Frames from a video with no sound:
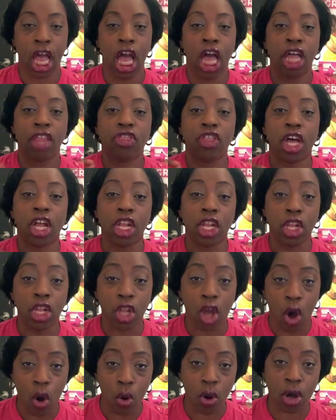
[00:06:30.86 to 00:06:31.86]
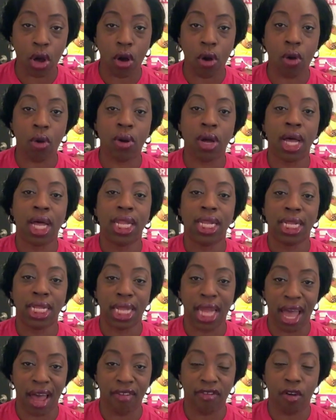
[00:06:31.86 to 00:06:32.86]
the local
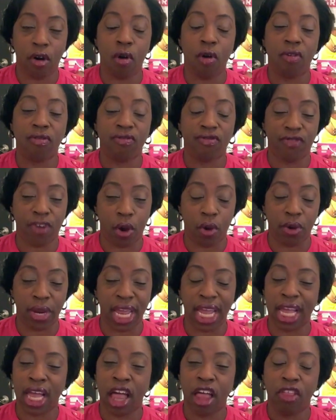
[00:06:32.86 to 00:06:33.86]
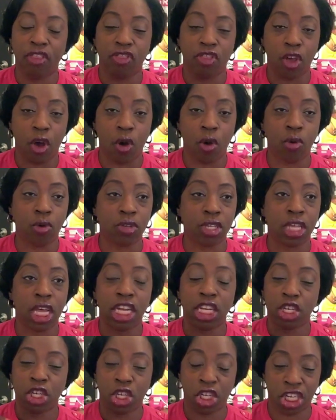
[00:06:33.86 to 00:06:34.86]
level voting, those
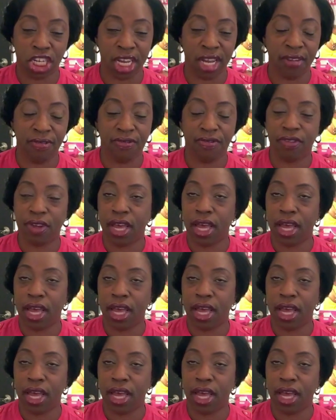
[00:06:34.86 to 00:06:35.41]
chief,